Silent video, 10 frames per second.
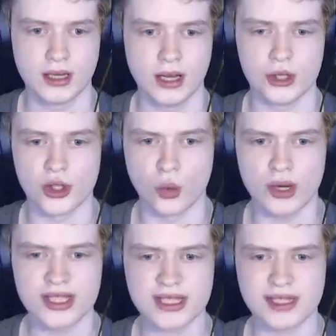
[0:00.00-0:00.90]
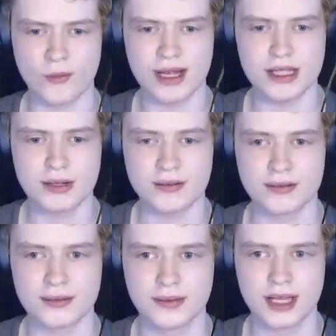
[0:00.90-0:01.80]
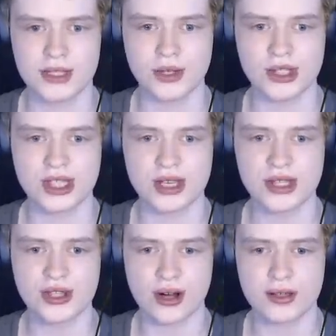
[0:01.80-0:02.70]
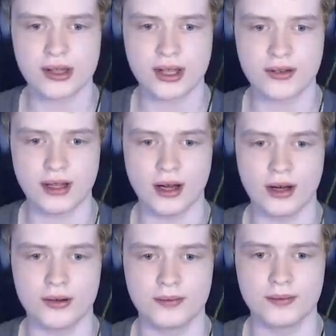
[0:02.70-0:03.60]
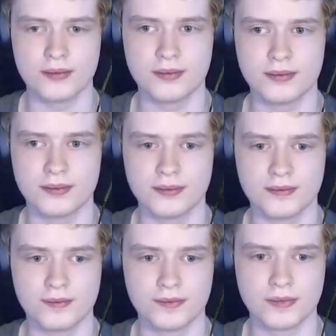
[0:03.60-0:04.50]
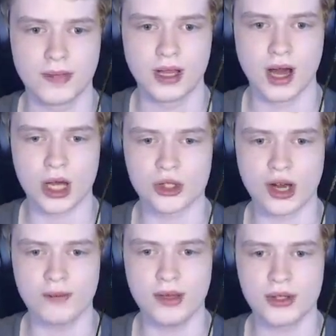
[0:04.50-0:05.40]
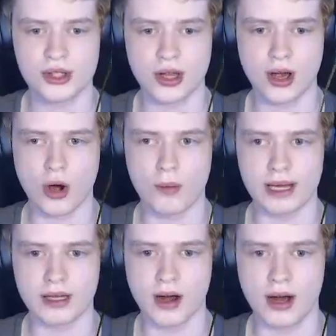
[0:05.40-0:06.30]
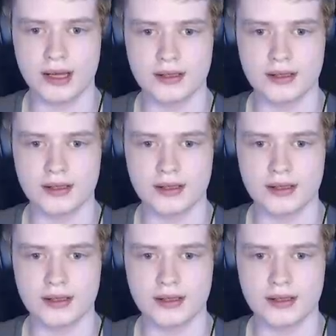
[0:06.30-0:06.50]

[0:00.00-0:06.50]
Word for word: So what's... What? So it says start to clean... Oh. Oh, so I missed... Oh my god.